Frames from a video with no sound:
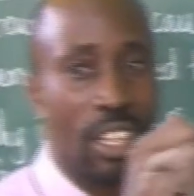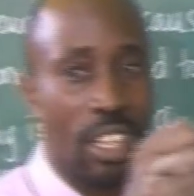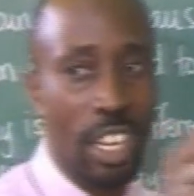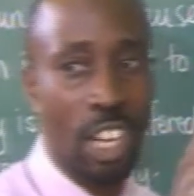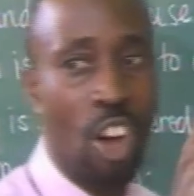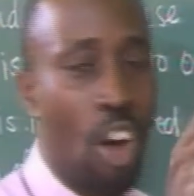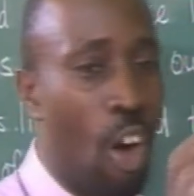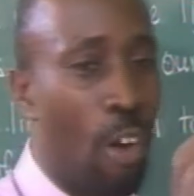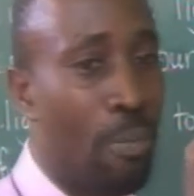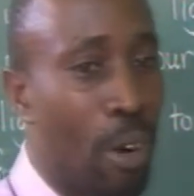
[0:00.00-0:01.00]
They go
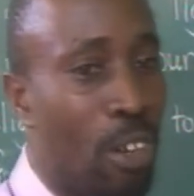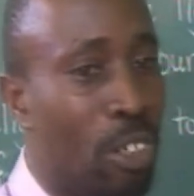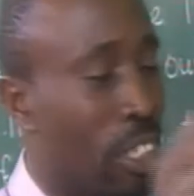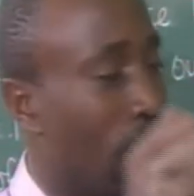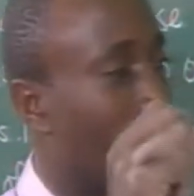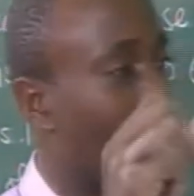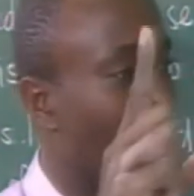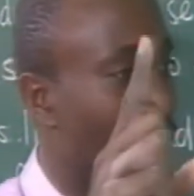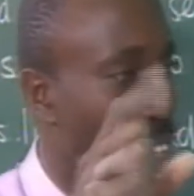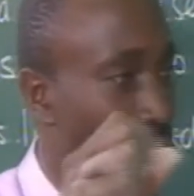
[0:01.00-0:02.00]
on producing
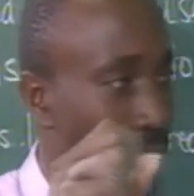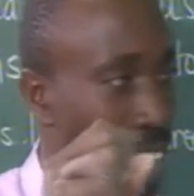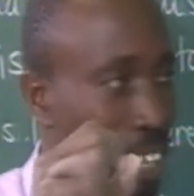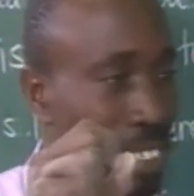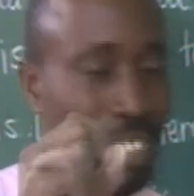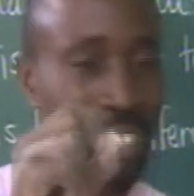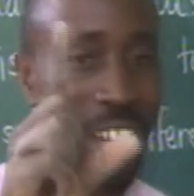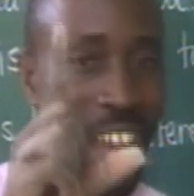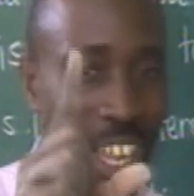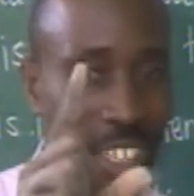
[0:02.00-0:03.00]
that
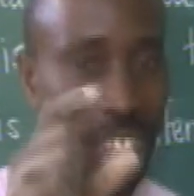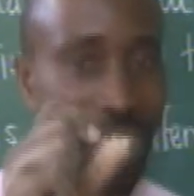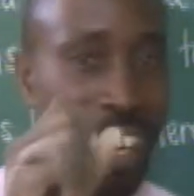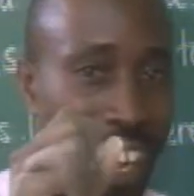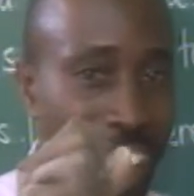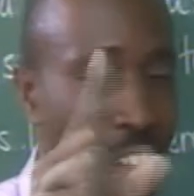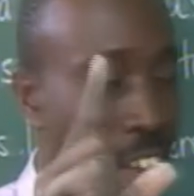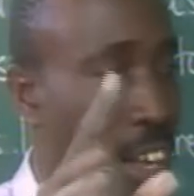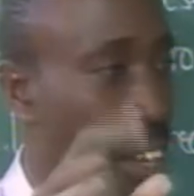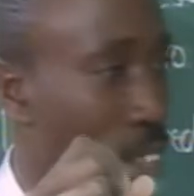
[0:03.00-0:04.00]
light in the dark,